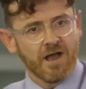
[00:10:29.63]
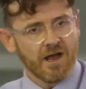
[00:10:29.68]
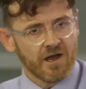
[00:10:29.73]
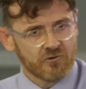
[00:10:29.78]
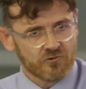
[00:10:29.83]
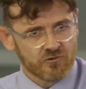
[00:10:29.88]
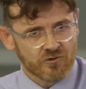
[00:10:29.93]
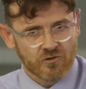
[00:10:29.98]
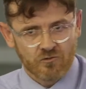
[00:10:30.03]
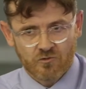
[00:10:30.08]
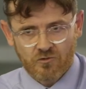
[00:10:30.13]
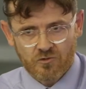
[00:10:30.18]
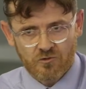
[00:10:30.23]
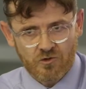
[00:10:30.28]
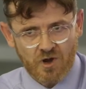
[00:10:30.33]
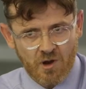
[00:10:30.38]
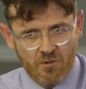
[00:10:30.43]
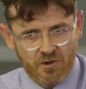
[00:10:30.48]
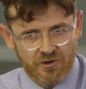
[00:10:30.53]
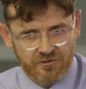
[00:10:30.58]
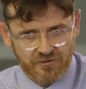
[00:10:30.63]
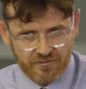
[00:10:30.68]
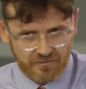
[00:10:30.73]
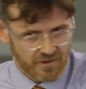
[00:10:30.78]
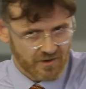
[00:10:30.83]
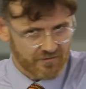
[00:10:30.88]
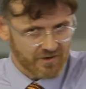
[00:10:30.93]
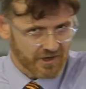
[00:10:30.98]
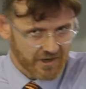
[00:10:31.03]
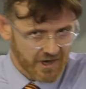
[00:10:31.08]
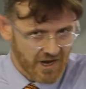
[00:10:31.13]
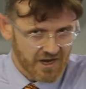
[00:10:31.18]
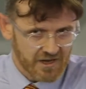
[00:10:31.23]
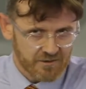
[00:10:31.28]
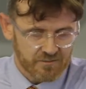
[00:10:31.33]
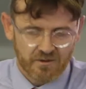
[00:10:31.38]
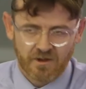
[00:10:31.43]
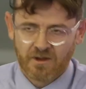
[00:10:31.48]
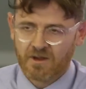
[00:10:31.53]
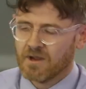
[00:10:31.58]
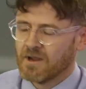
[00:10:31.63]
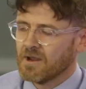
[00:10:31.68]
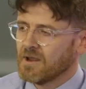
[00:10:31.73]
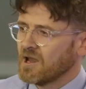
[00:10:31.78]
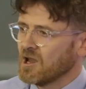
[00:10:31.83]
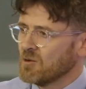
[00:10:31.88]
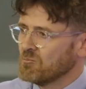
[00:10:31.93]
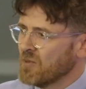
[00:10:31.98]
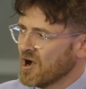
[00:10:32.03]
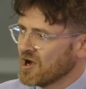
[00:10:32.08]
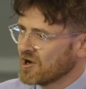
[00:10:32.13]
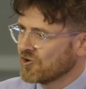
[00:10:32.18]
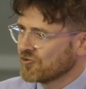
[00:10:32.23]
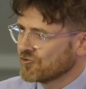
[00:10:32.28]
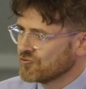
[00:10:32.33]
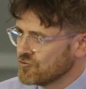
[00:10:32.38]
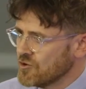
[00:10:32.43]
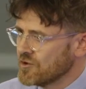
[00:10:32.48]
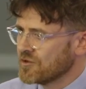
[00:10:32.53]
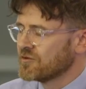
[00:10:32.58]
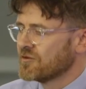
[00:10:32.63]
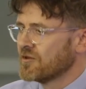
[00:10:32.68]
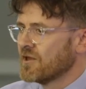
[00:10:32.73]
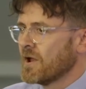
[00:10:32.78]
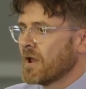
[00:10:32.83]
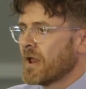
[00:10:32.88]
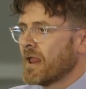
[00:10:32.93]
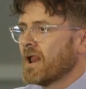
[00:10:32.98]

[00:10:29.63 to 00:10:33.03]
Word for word: and I would, if I can, embarrass Ruth,